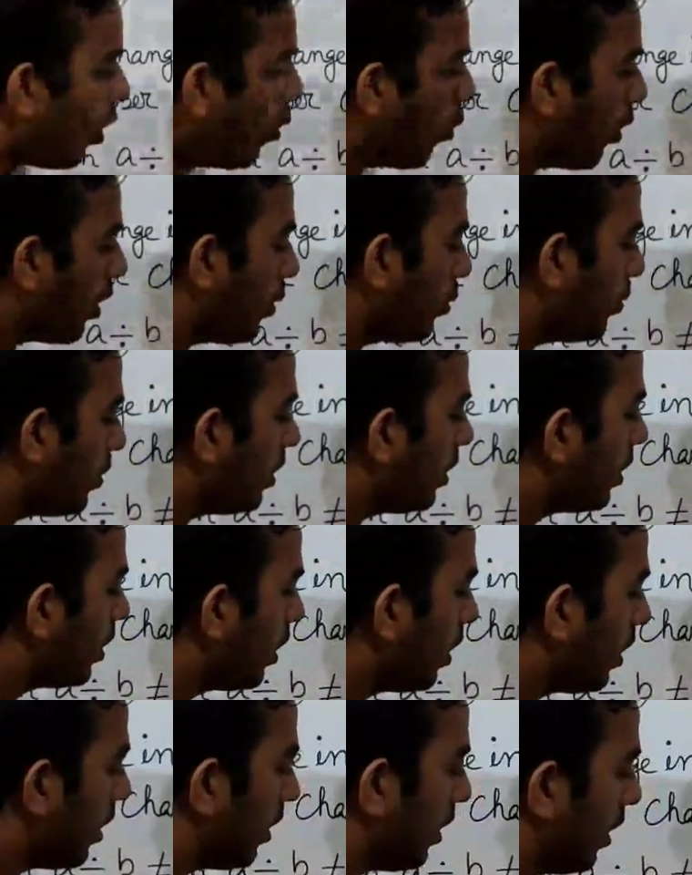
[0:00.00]
When we
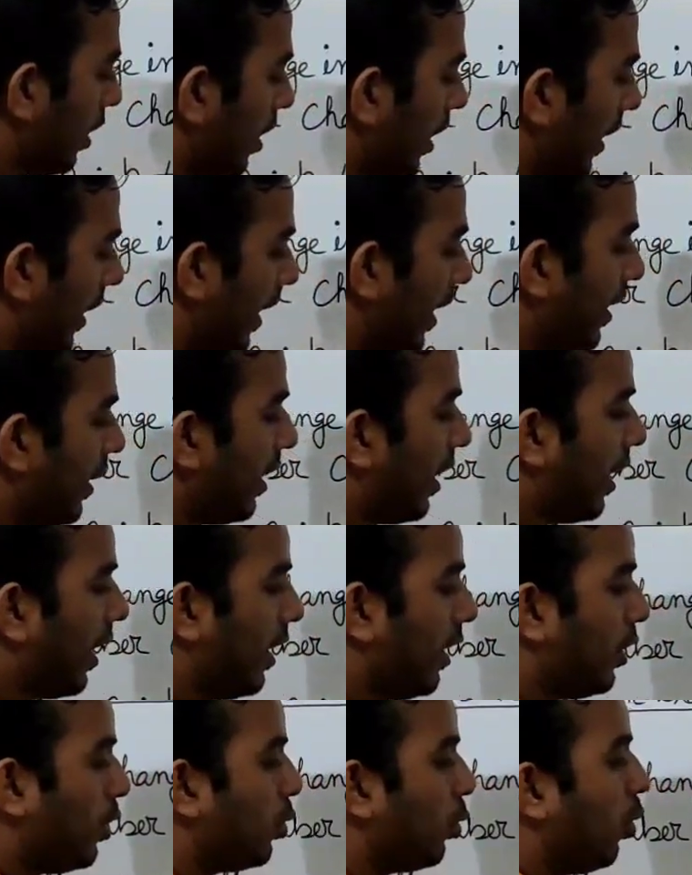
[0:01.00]
add
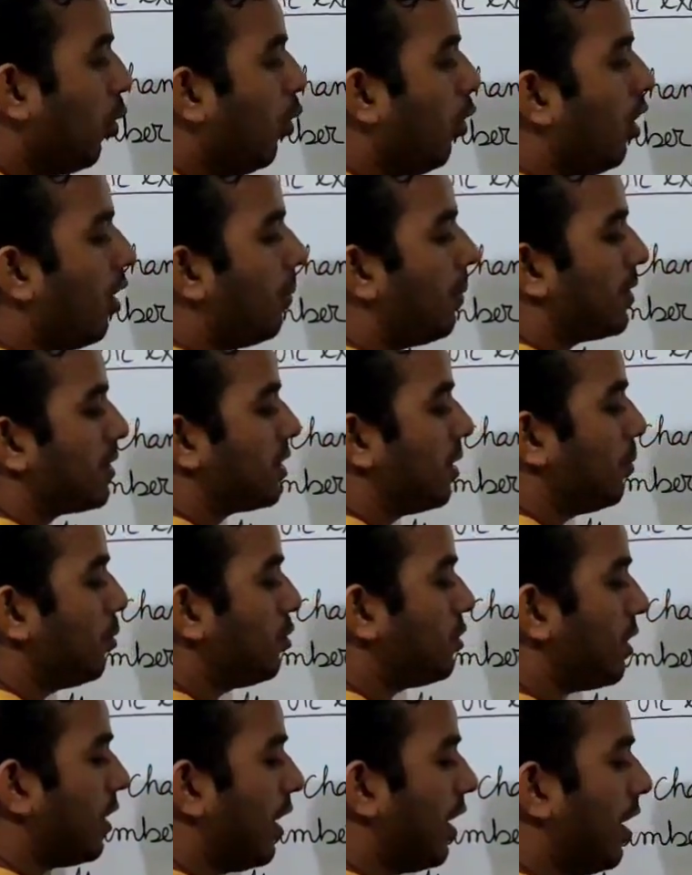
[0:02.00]
any two whole numbers,
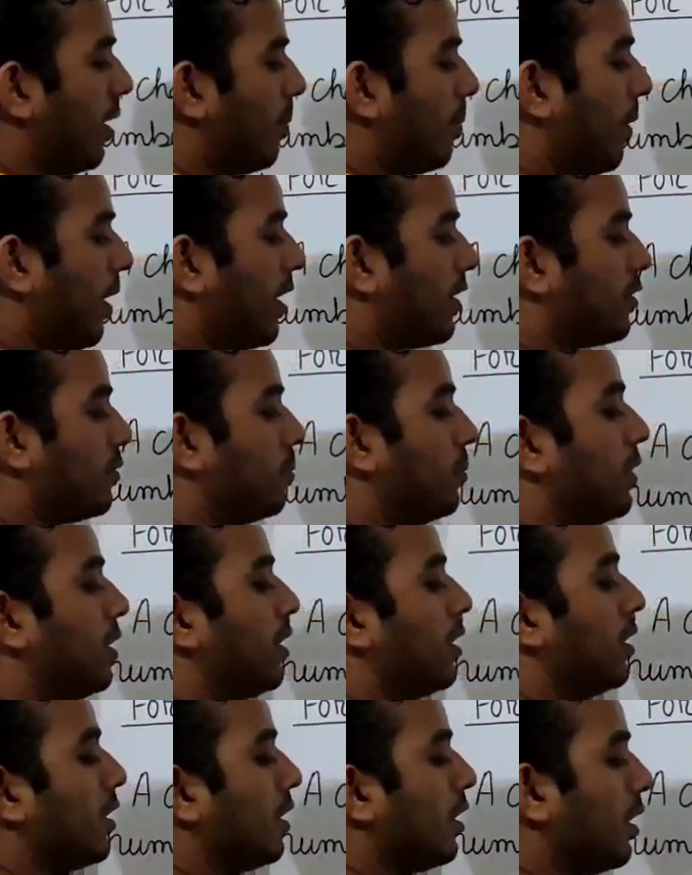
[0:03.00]
suppose a plus
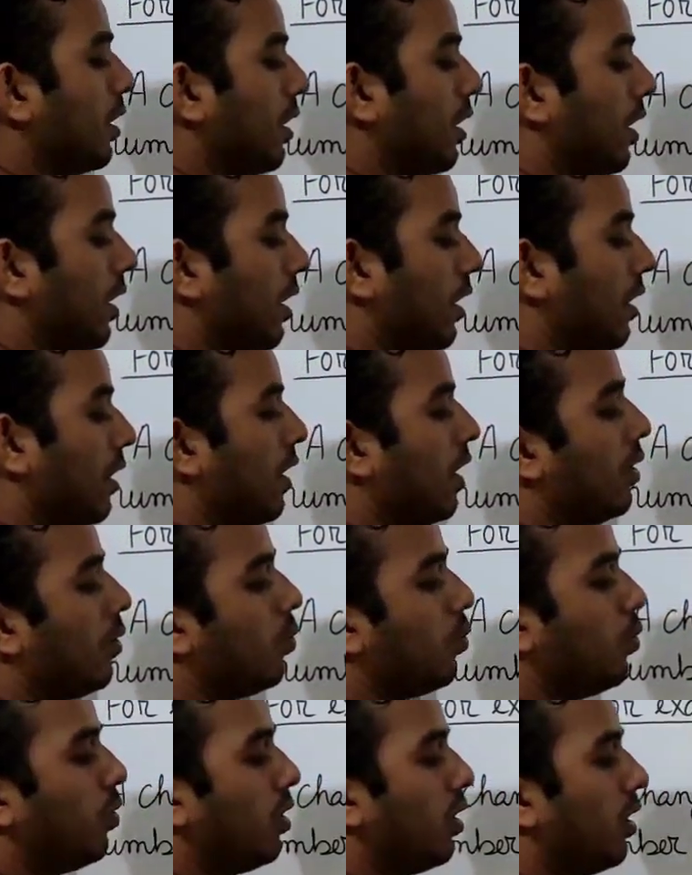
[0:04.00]
b, then